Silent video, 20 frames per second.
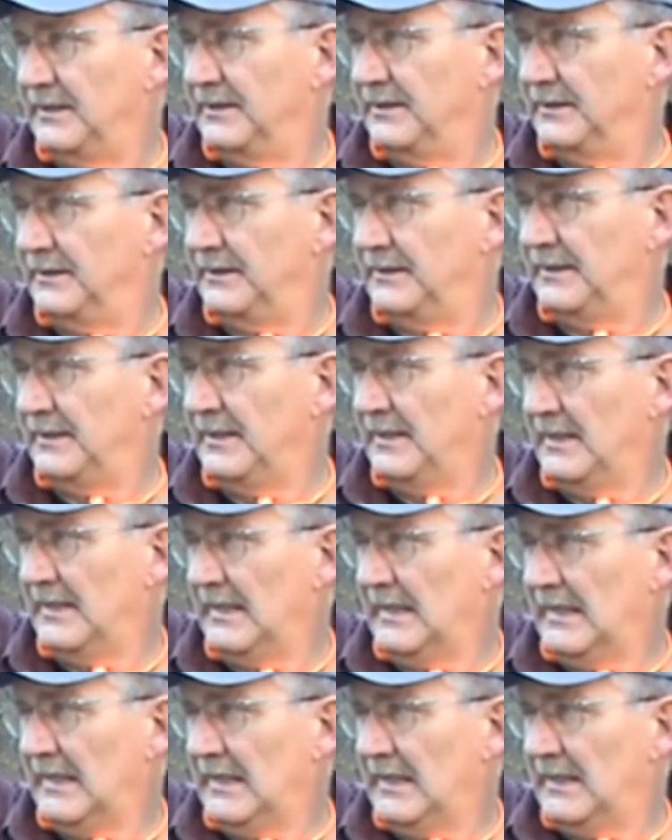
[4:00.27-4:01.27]
gun.
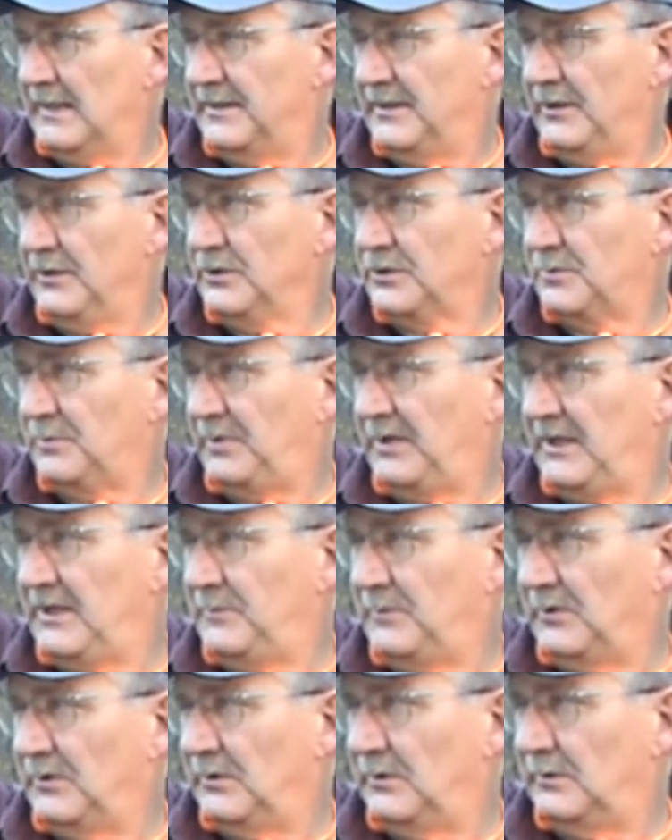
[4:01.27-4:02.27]
Those
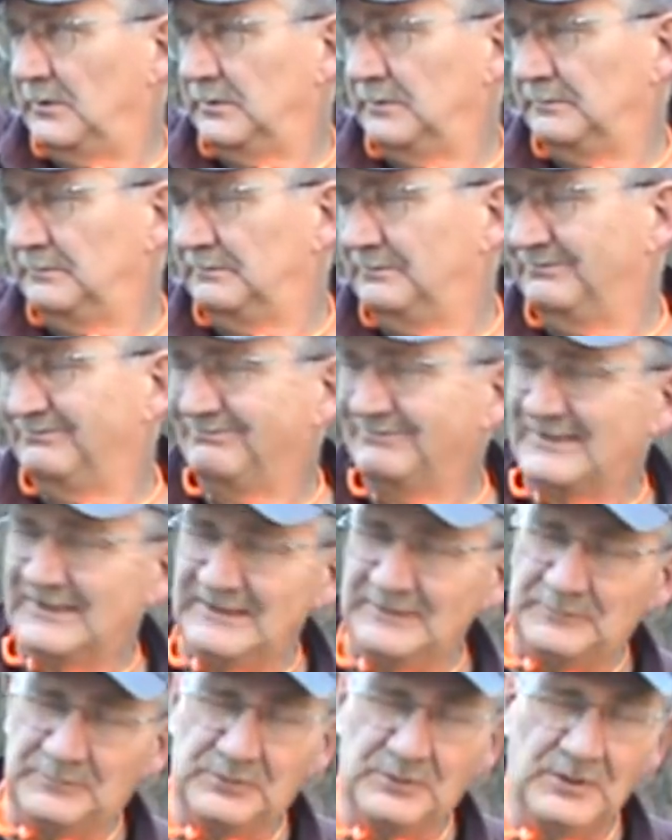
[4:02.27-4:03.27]
people
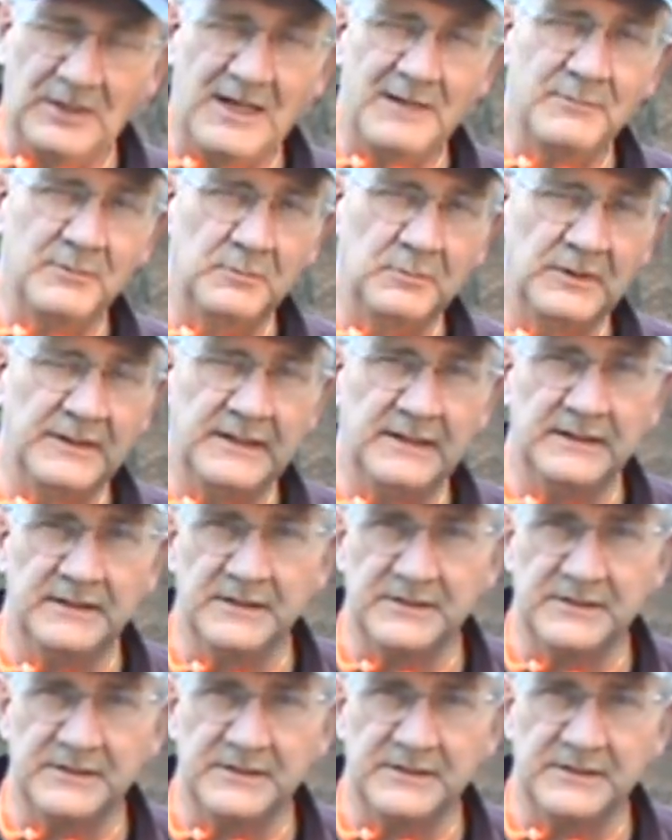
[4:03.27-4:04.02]
can probably